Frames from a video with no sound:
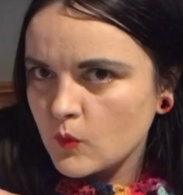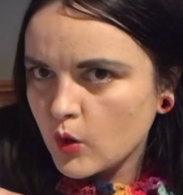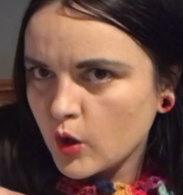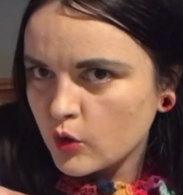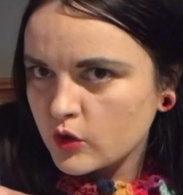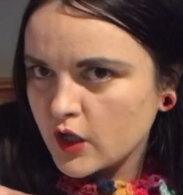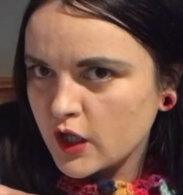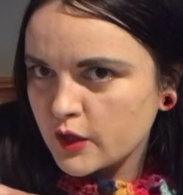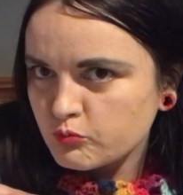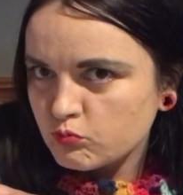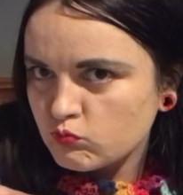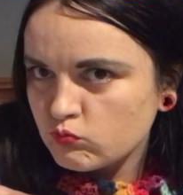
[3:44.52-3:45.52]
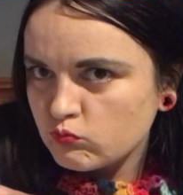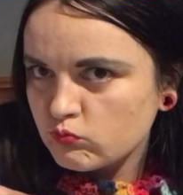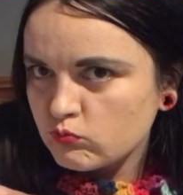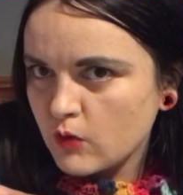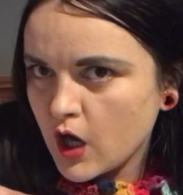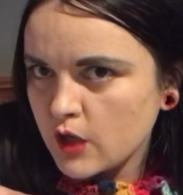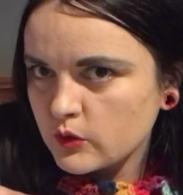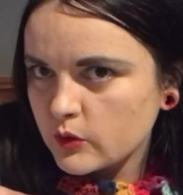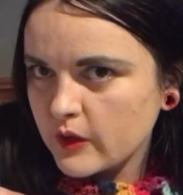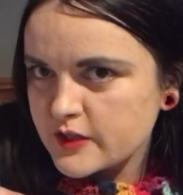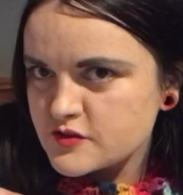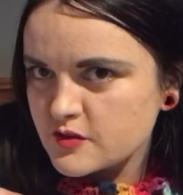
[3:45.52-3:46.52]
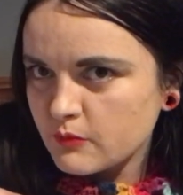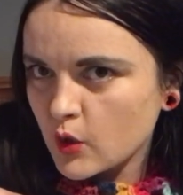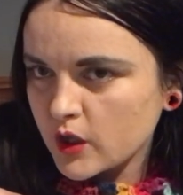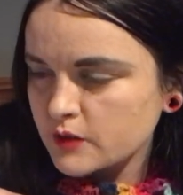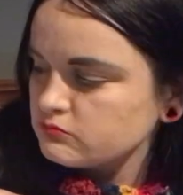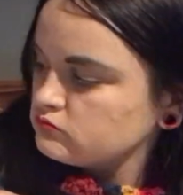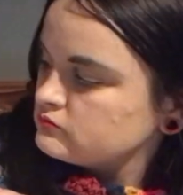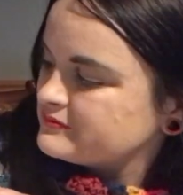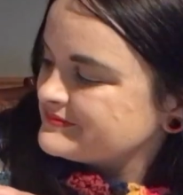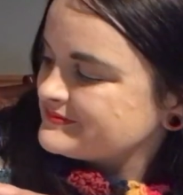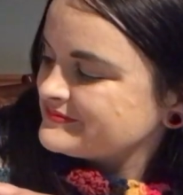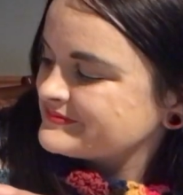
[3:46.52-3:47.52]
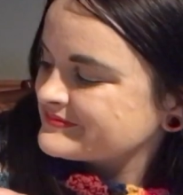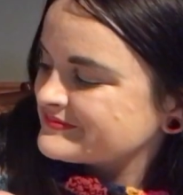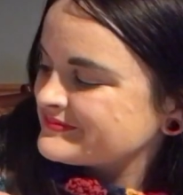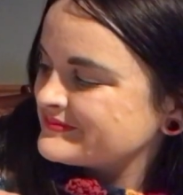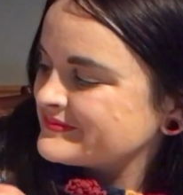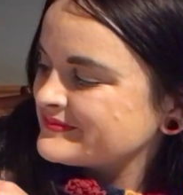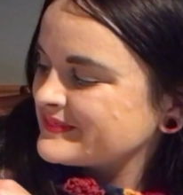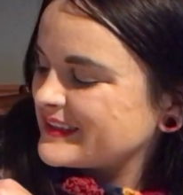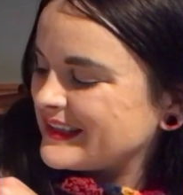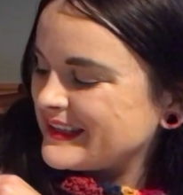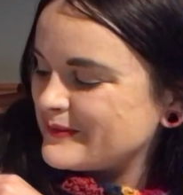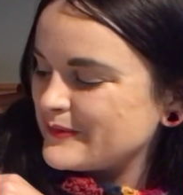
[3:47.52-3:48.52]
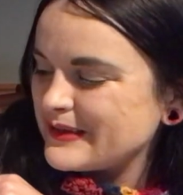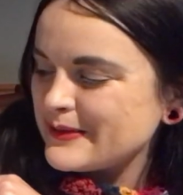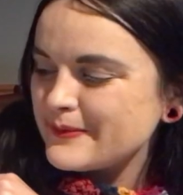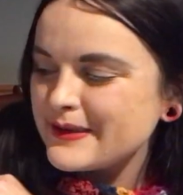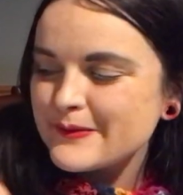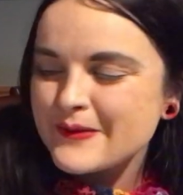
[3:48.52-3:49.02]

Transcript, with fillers: Okay, I will wait some more. It will be